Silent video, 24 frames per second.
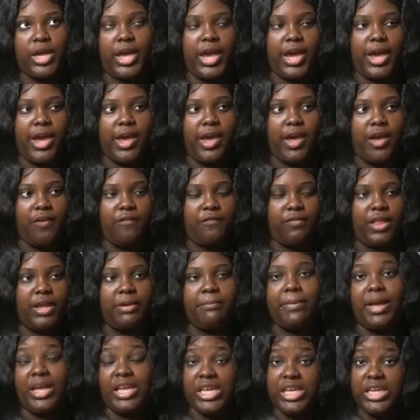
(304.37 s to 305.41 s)
have
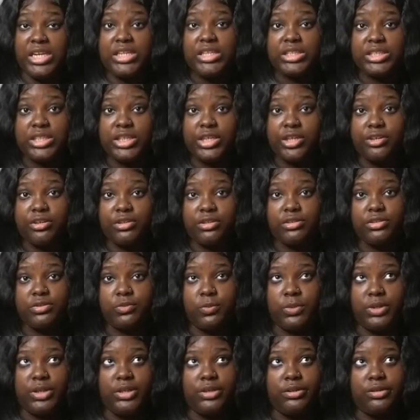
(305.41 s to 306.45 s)
like my keys in here as
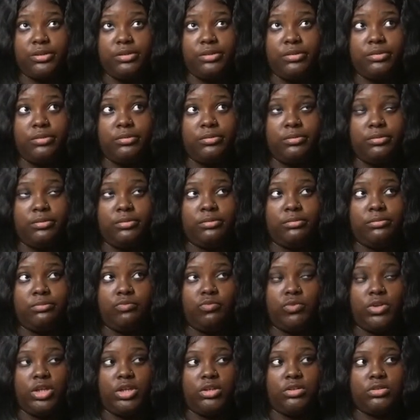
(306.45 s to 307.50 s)
well.
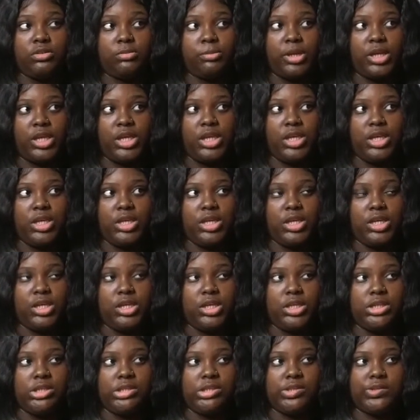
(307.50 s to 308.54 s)
What else? My
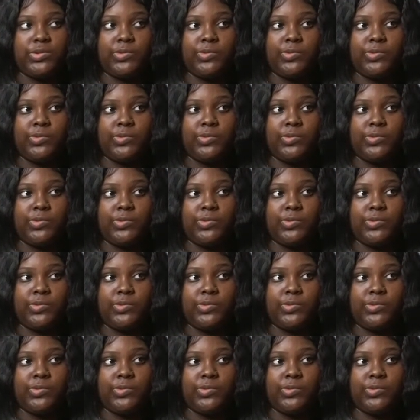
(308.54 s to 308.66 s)
keys